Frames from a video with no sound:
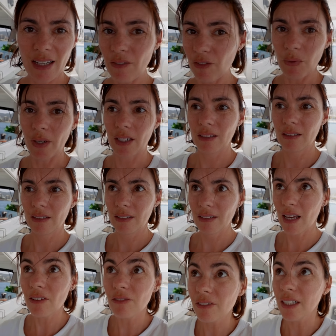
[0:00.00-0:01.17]
everywhere,
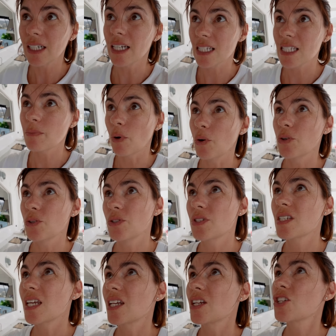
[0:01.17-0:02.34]
every
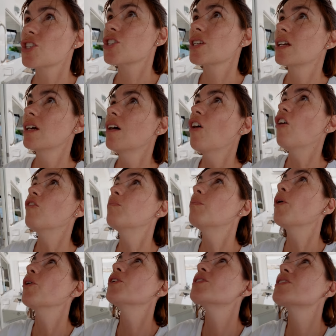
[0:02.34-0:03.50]
exposed inch of
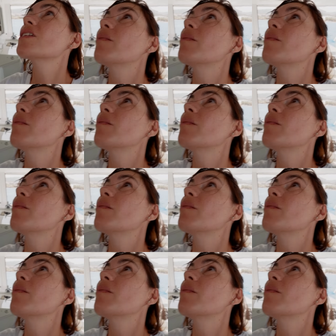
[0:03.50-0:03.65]
boat.